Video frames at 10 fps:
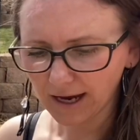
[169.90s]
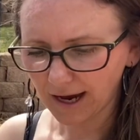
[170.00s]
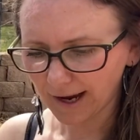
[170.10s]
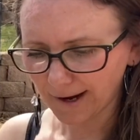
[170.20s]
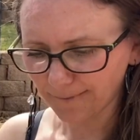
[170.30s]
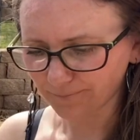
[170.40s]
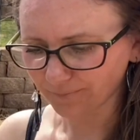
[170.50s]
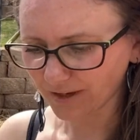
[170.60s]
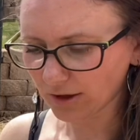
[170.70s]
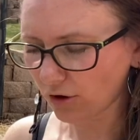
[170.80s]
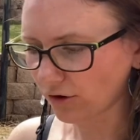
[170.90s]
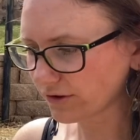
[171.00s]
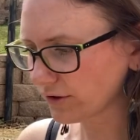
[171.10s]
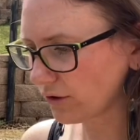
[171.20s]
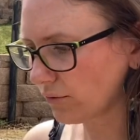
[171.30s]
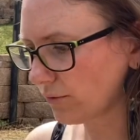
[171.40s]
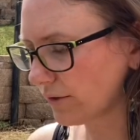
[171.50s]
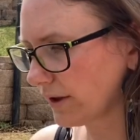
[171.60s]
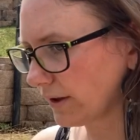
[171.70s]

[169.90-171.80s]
And also